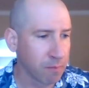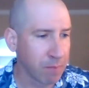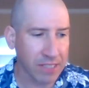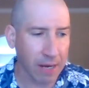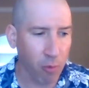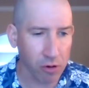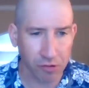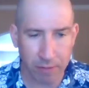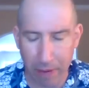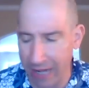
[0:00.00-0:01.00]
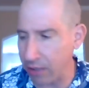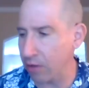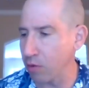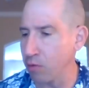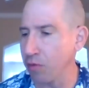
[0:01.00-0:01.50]
big-time Wall Street
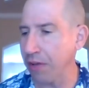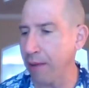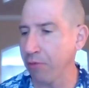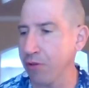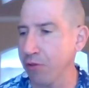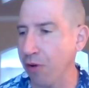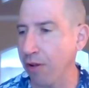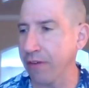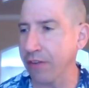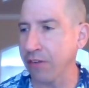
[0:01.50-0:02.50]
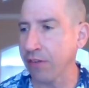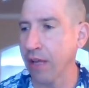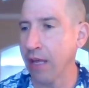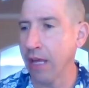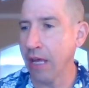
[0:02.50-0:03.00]
banker who's able to use all of
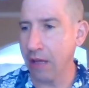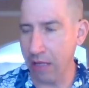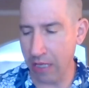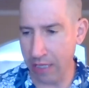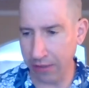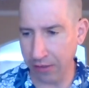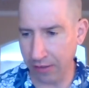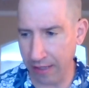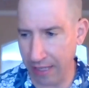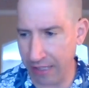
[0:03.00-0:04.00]
his